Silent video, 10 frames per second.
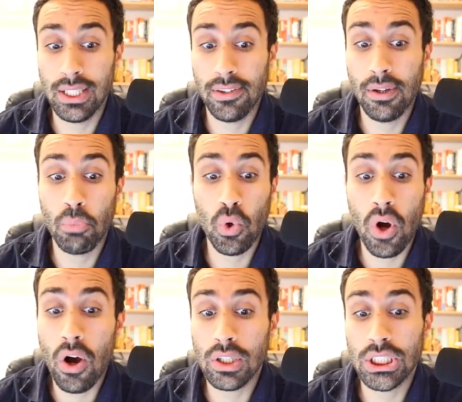the more
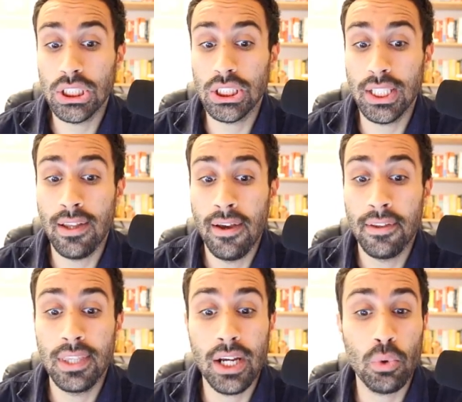oxygen
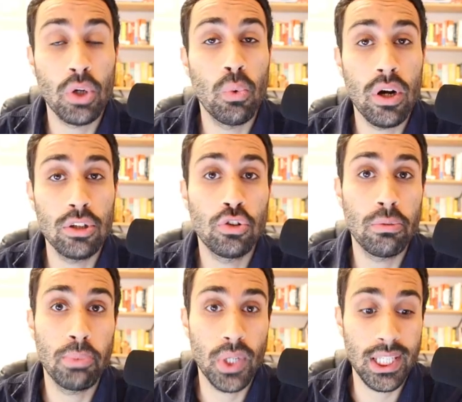they're required to
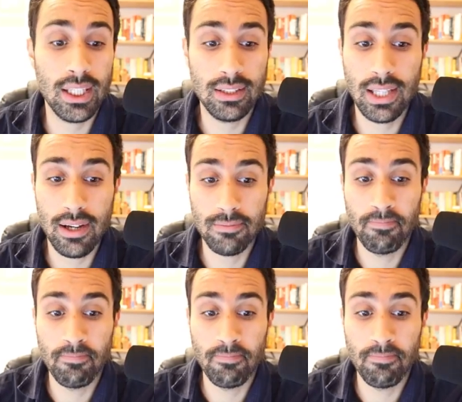break it down.